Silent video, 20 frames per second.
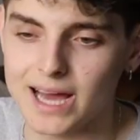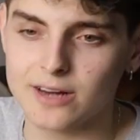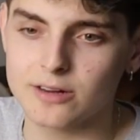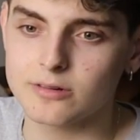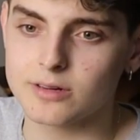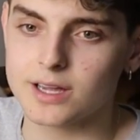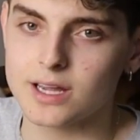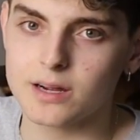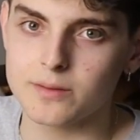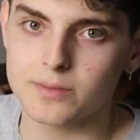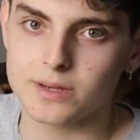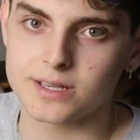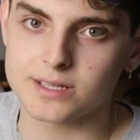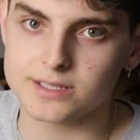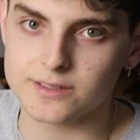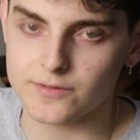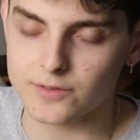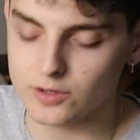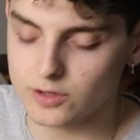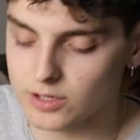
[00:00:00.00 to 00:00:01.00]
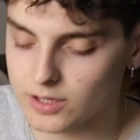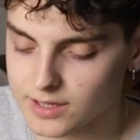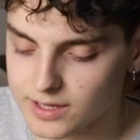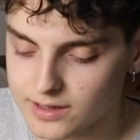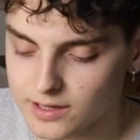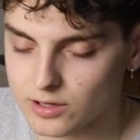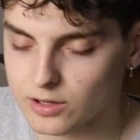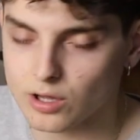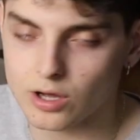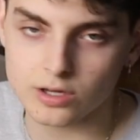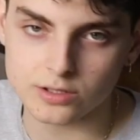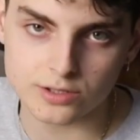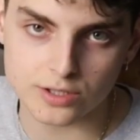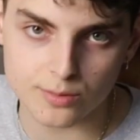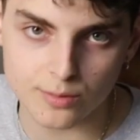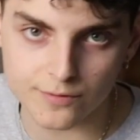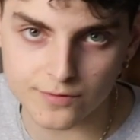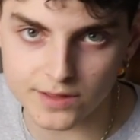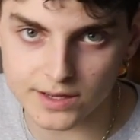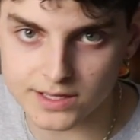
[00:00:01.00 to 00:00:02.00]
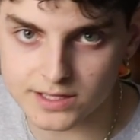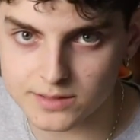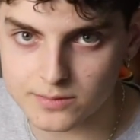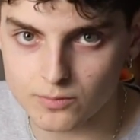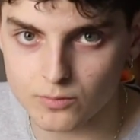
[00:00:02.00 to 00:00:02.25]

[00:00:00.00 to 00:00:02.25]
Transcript: don't care, because if you look in the long term of things,